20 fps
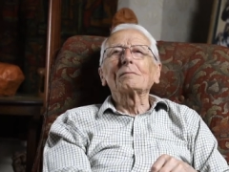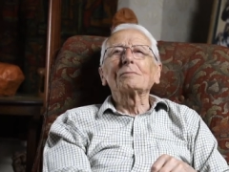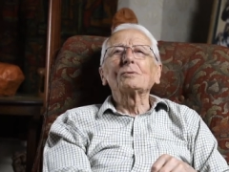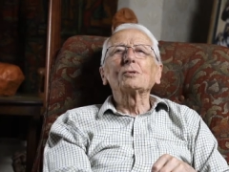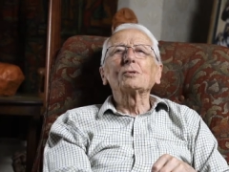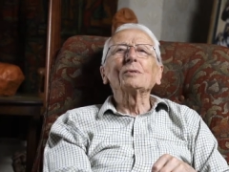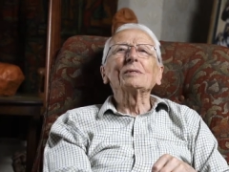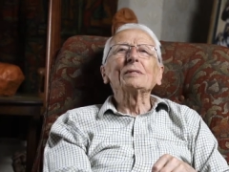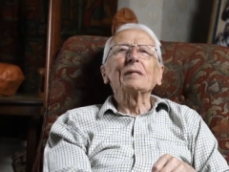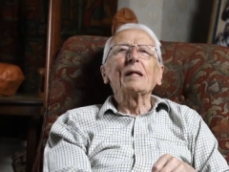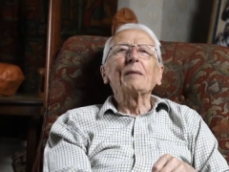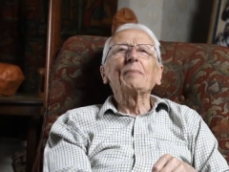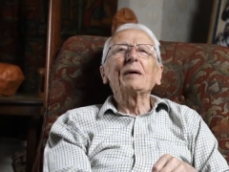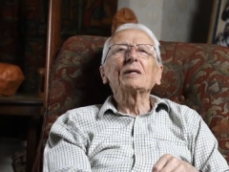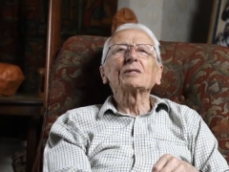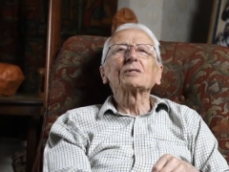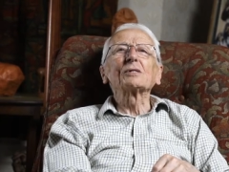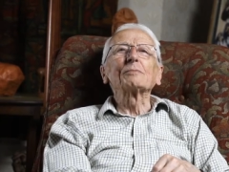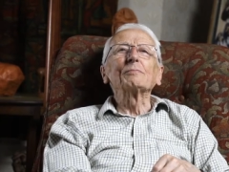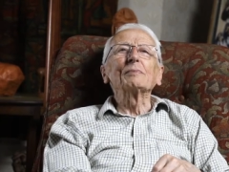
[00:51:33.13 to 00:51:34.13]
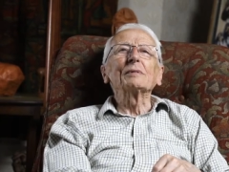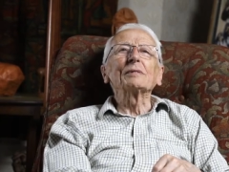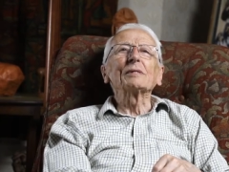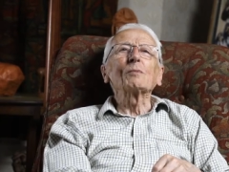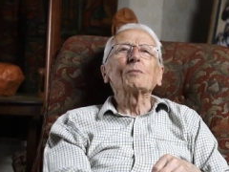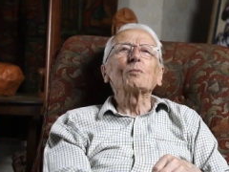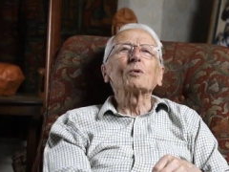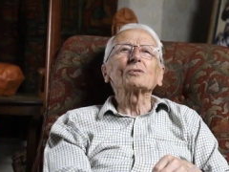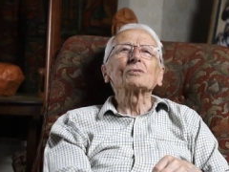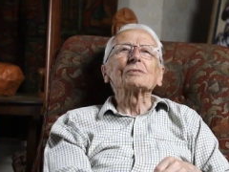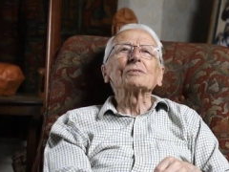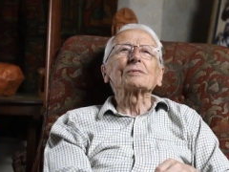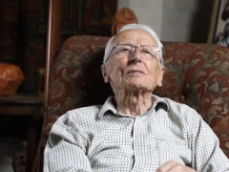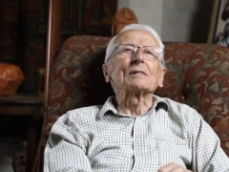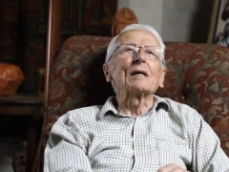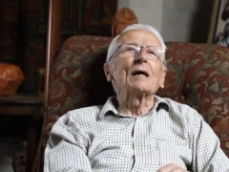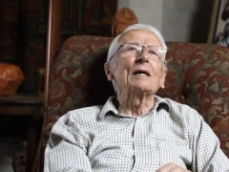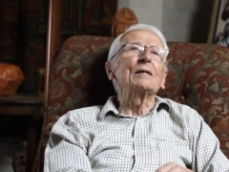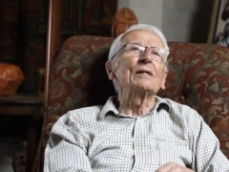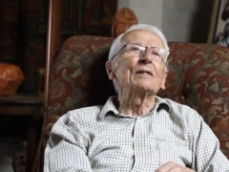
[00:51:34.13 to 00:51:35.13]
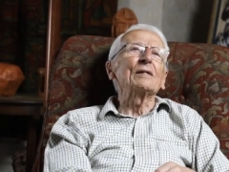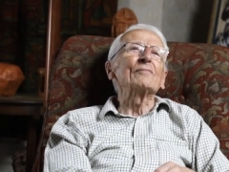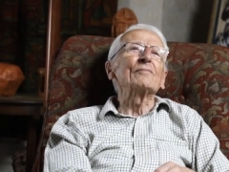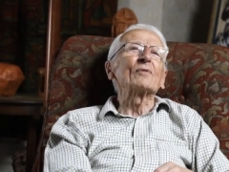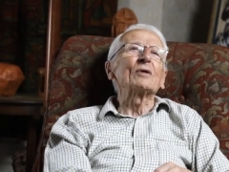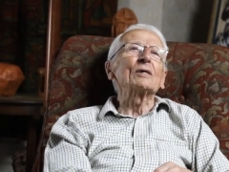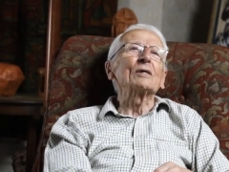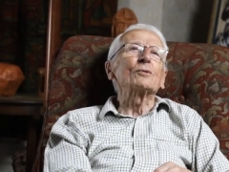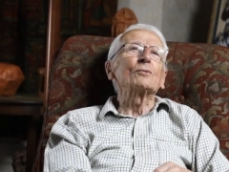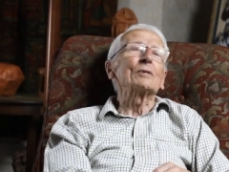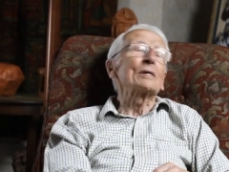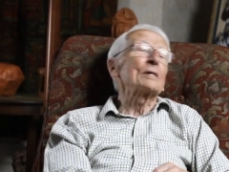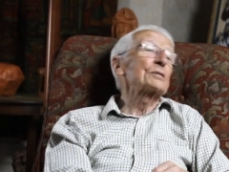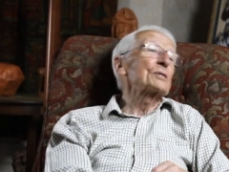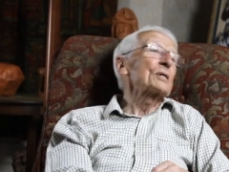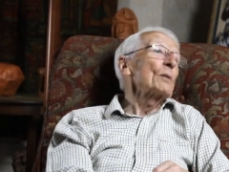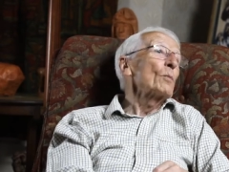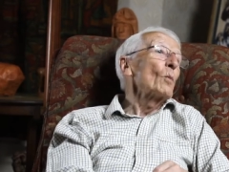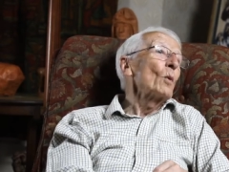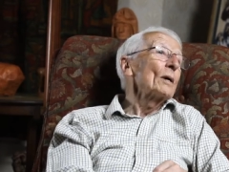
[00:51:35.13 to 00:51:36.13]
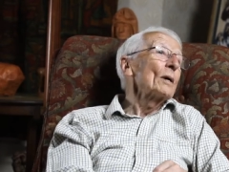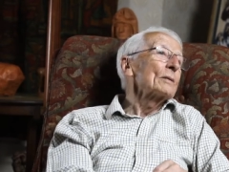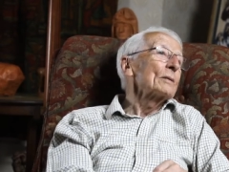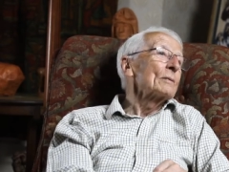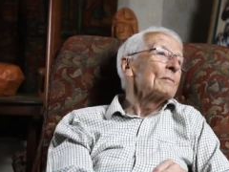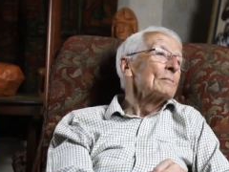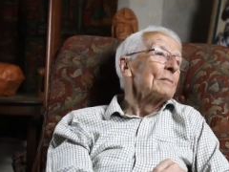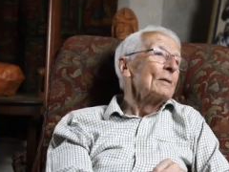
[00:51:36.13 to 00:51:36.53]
doing their best, but there wasn't anything very good except one,